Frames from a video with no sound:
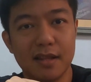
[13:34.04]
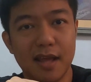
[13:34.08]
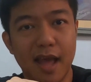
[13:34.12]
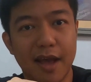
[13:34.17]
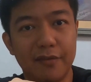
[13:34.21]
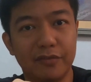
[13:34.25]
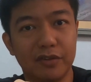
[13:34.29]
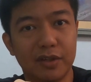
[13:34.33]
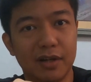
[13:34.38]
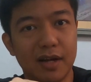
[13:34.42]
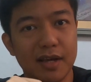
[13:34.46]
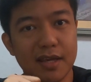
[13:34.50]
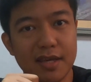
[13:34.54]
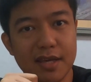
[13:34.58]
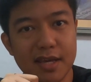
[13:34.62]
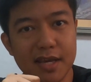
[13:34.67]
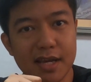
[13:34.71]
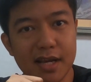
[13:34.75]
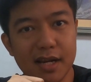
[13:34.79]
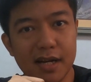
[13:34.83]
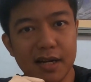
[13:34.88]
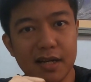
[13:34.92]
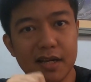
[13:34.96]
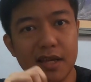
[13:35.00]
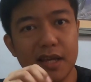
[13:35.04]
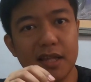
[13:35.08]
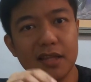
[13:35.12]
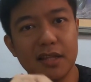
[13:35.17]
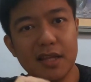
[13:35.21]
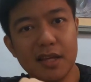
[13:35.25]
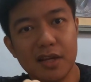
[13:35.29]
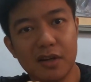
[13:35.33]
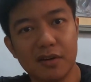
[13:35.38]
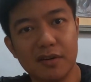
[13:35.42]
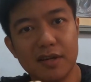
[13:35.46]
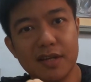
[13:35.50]
after a year it
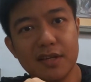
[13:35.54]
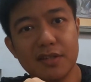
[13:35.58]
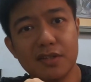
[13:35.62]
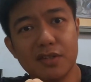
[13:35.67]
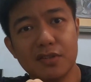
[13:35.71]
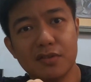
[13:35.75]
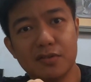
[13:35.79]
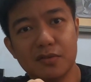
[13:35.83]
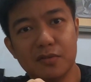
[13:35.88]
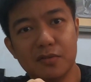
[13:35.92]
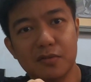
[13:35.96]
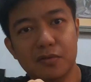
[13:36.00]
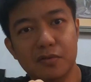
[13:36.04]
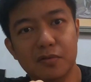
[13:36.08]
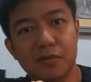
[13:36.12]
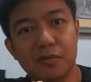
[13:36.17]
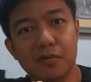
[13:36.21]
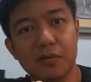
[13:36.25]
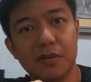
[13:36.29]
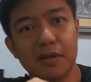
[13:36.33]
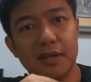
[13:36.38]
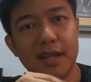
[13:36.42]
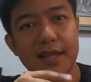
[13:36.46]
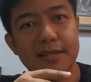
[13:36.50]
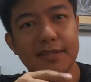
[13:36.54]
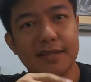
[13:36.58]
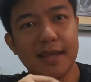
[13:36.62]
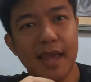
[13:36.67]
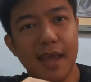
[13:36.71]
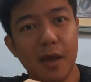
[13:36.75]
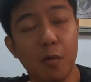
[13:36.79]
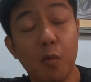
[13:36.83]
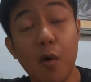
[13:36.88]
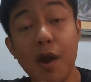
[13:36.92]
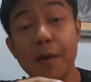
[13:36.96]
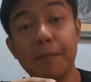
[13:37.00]
increased to, let's
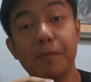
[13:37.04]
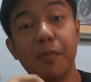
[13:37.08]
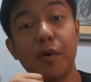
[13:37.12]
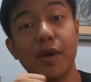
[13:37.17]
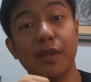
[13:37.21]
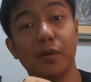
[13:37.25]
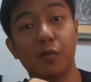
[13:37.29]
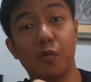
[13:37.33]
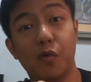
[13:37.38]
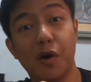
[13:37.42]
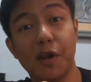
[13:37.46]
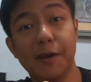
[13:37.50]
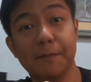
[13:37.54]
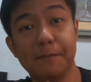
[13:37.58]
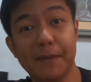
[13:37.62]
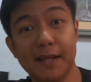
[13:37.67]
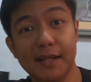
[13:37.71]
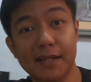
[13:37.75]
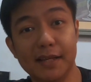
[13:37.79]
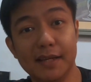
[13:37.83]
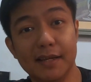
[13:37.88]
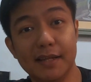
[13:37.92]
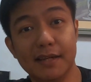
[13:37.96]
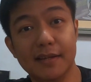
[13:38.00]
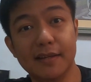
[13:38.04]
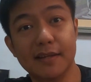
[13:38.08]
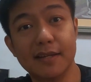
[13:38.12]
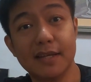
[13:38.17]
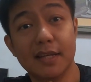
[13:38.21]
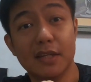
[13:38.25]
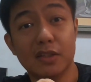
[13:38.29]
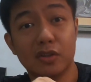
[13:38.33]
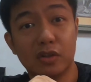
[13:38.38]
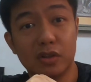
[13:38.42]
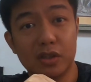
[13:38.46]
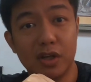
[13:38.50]
say, 1.1 million.
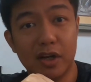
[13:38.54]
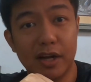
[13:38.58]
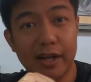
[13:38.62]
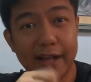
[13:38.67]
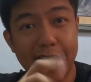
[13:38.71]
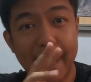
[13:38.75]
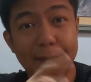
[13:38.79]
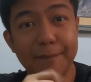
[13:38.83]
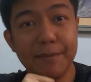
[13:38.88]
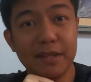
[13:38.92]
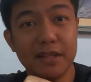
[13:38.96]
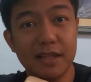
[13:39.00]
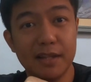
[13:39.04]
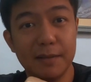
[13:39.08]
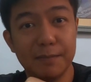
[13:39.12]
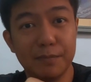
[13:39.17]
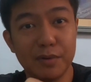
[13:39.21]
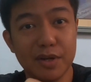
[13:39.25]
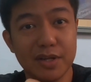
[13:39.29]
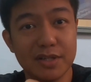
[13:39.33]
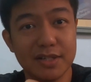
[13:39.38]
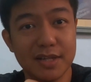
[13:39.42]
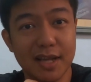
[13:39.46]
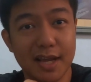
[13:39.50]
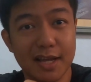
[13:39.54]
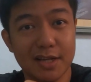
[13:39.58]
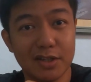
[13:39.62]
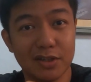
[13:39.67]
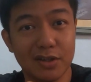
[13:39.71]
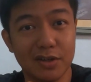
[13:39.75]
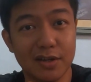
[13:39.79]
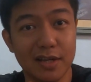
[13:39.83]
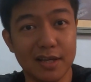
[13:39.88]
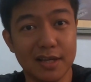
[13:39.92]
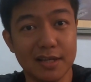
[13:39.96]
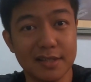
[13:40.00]
So your capital
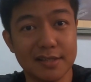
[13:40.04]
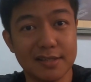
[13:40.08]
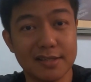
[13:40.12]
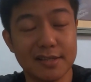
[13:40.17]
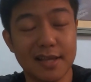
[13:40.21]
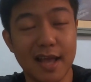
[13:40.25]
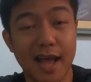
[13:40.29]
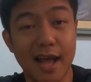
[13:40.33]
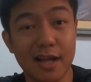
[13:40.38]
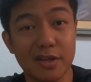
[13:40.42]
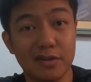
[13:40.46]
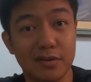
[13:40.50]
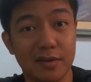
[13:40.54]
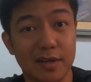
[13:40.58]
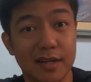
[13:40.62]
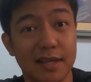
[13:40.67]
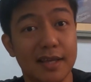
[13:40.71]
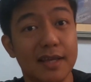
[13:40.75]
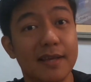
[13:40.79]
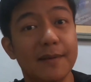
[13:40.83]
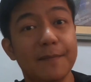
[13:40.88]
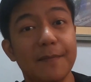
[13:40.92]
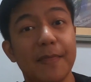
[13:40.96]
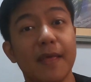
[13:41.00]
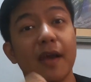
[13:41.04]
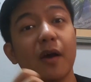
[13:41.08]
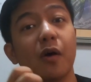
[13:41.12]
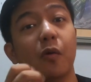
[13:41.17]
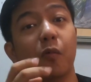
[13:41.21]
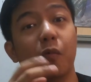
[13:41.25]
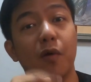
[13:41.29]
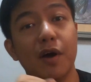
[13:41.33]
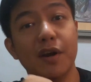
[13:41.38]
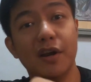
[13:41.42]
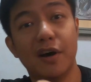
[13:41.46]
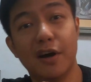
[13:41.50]
appreciation is actually
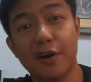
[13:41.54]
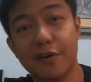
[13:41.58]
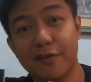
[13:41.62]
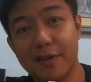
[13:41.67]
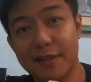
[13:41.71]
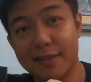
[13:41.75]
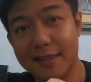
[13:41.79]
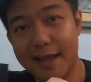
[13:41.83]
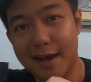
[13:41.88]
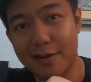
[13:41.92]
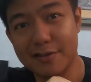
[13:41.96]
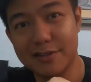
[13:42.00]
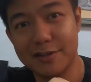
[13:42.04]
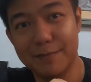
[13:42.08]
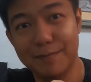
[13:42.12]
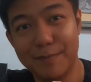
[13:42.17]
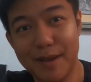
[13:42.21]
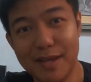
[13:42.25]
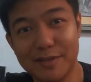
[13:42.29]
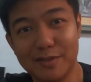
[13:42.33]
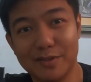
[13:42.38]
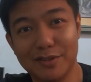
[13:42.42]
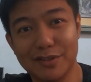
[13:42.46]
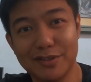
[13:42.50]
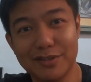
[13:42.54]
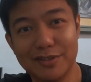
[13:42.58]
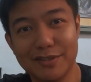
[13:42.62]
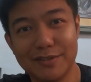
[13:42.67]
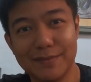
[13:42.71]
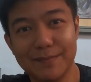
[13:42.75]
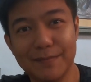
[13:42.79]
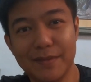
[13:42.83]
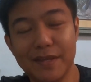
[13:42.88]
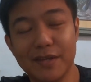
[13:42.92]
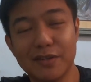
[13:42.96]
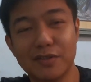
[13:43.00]
100,000 pesos.
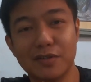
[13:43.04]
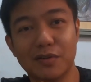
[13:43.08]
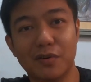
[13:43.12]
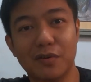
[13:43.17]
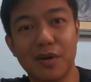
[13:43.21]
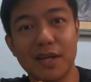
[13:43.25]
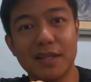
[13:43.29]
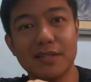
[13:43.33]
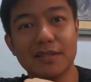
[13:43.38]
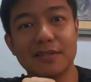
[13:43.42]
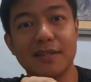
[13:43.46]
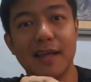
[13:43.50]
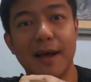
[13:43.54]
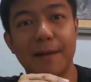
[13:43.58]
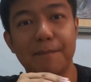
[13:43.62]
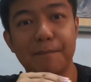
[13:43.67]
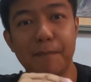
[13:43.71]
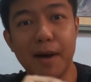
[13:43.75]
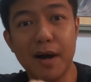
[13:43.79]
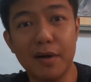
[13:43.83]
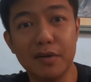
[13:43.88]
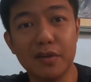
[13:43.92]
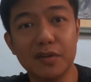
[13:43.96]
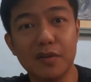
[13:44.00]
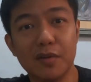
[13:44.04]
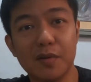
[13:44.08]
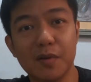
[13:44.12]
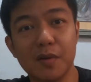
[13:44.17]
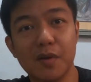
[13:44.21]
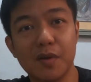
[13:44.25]
So it's the amount